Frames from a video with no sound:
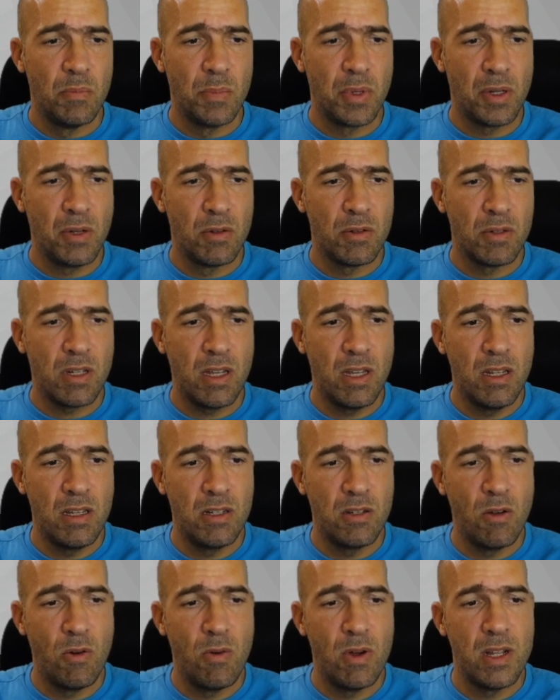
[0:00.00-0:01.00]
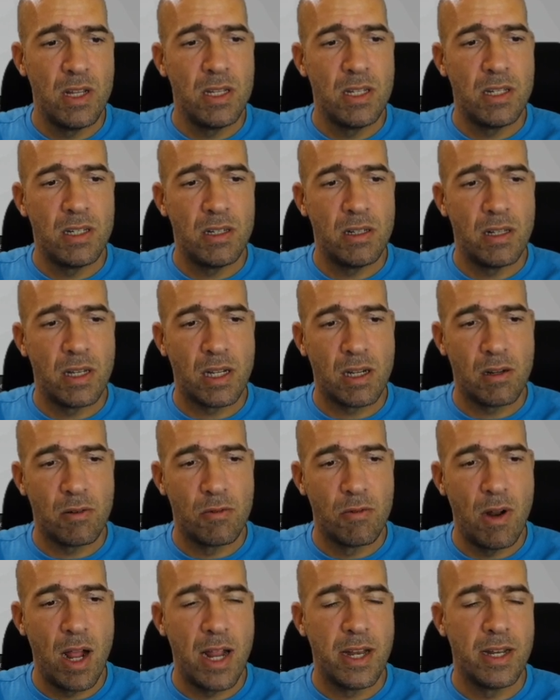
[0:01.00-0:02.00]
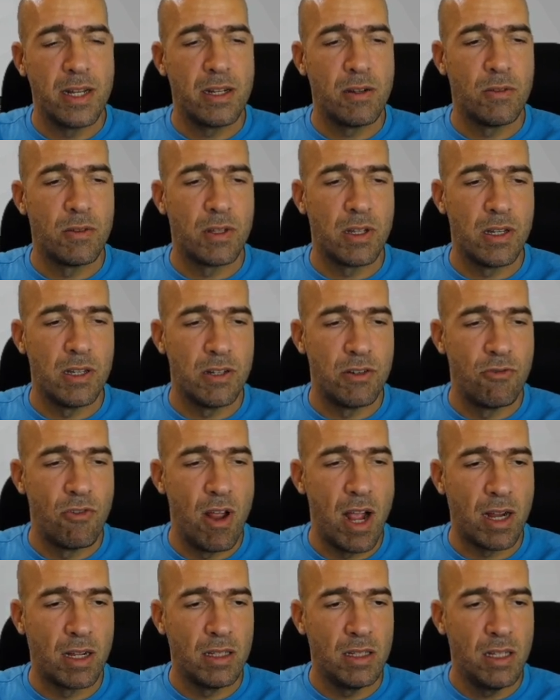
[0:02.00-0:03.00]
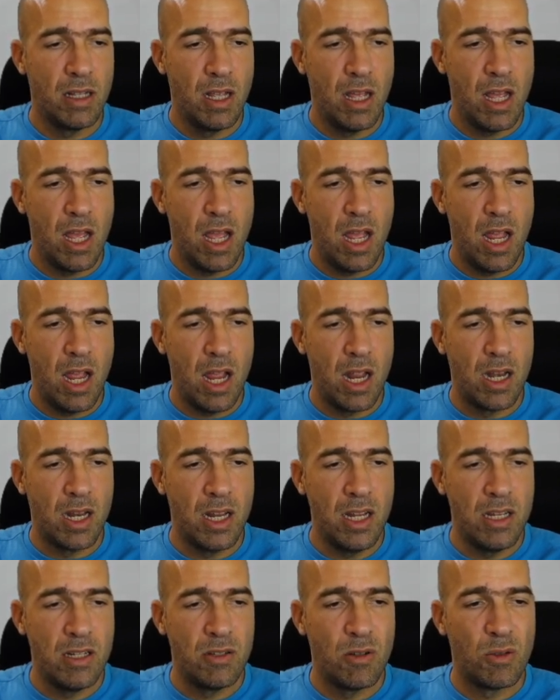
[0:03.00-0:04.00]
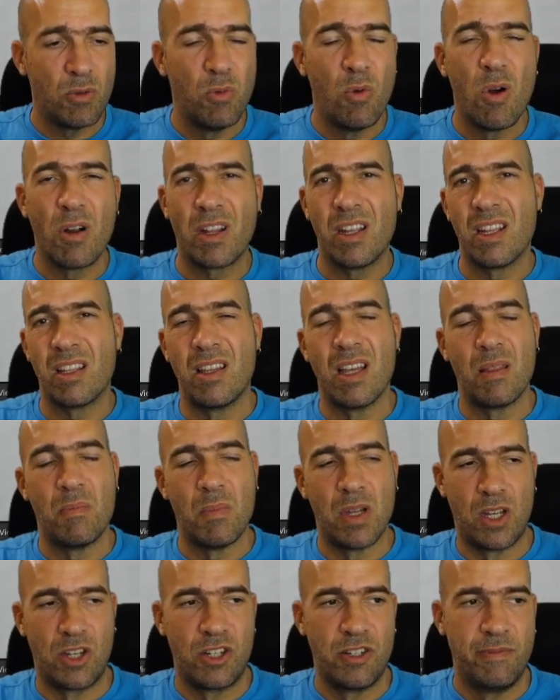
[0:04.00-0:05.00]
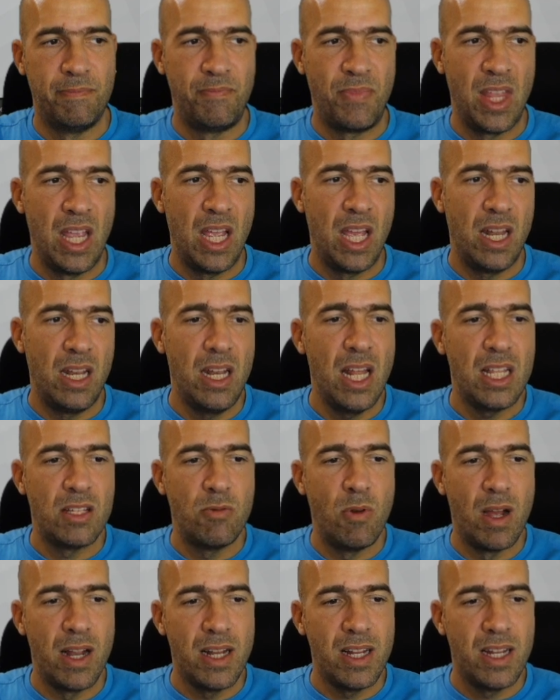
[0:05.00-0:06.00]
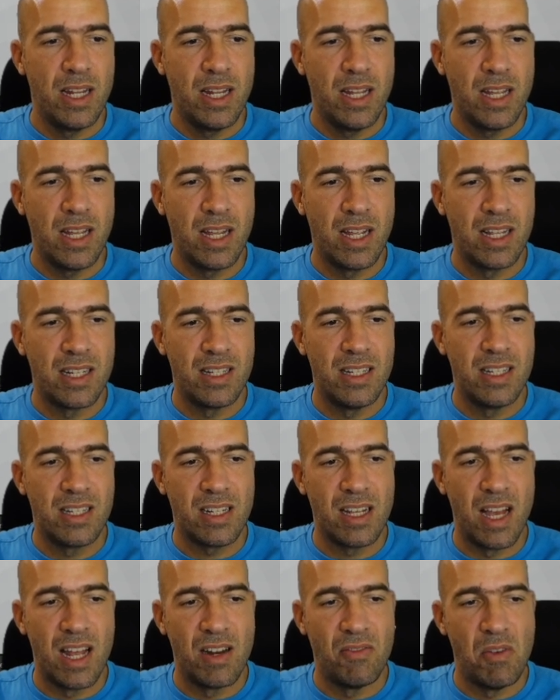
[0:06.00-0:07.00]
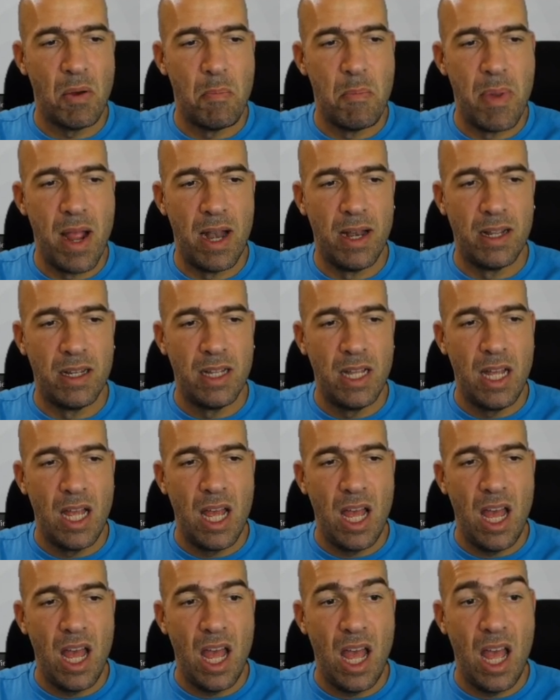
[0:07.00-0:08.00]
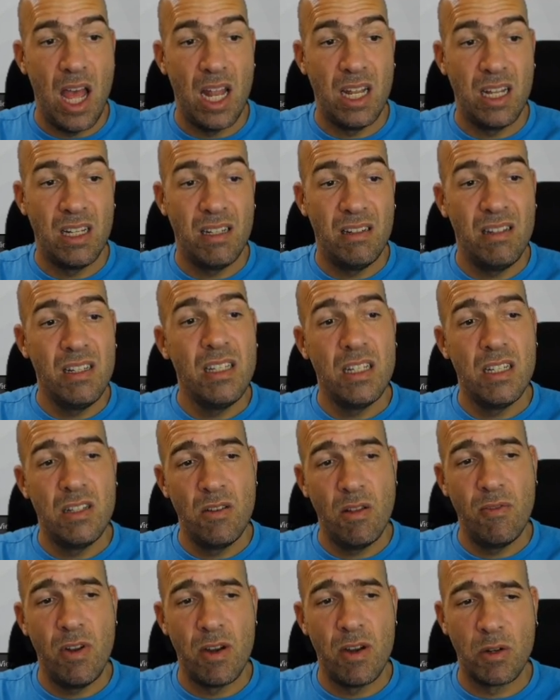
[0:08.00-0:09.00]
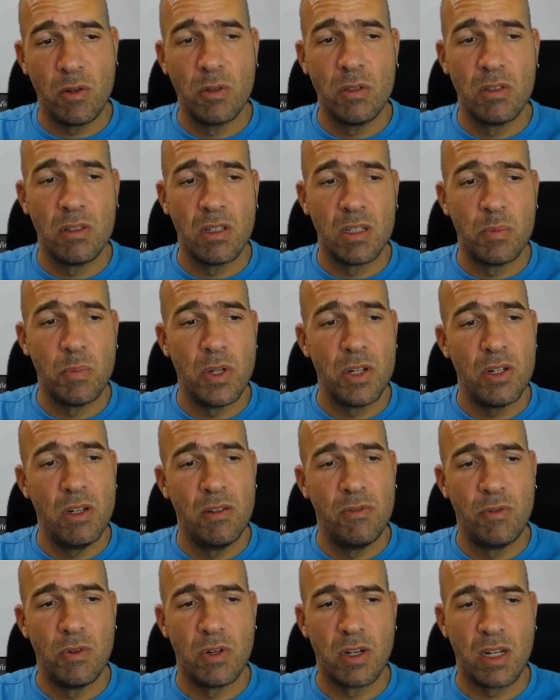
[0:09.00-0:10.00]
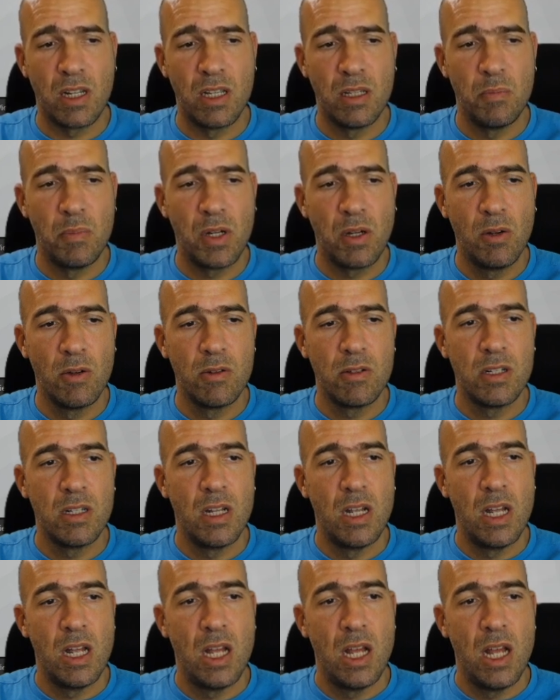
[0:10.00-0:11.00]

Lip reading: because he's always like riding on his dragon, and he's not walking that much. That's why he has this kind of a belly. And this is not very good, especially for a kid, because